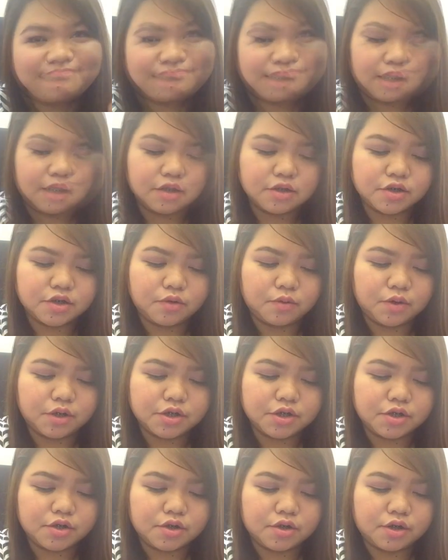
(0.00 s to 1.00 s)
Next
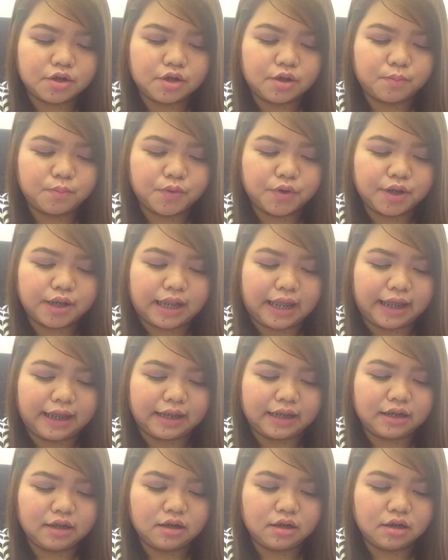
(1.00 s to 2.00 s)
question, number
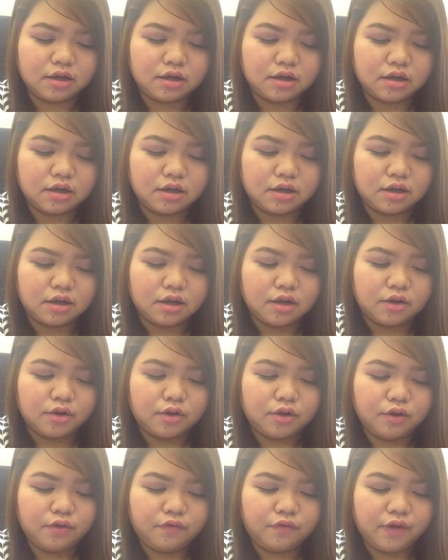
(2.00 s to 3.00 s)
9.
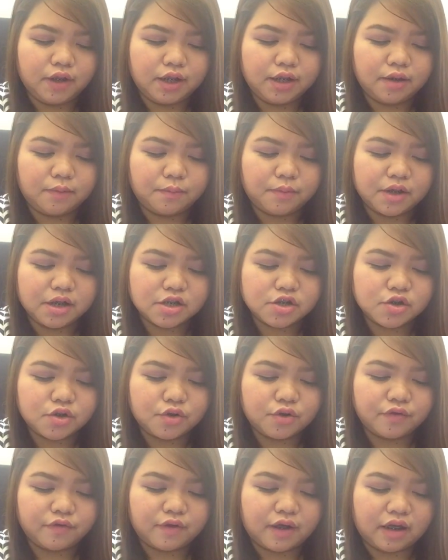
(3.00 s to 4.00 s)
Do you feel the
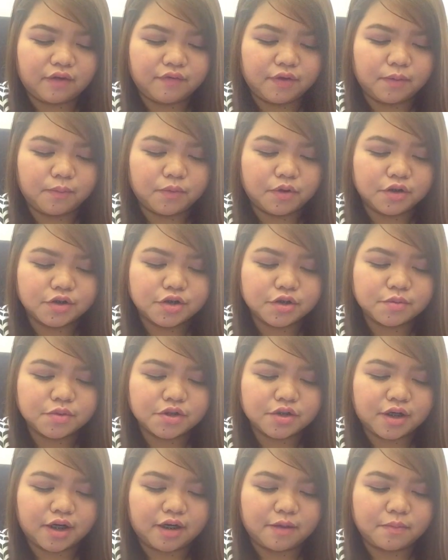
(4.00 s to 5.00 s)
pressure of having more
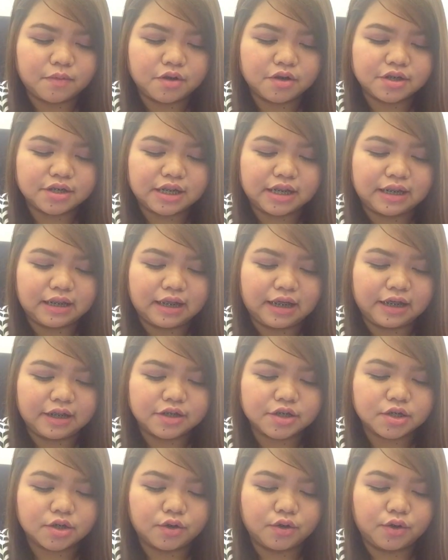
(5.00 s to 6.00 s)
subscribers and
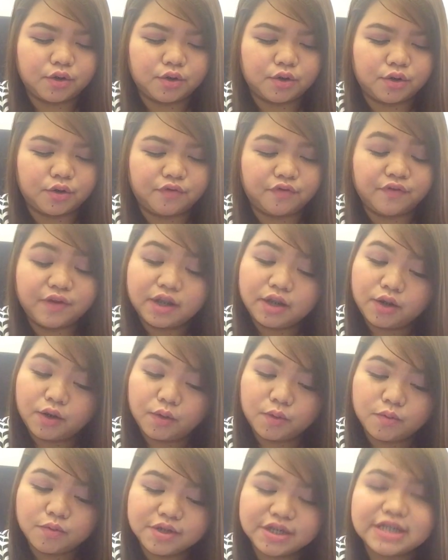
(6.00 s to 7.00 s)
likes on your
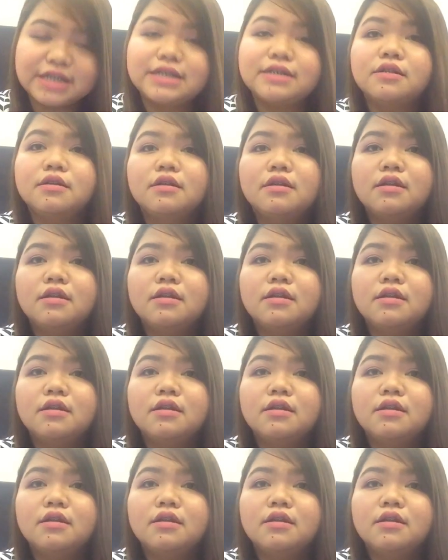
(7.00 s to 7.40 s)
videos?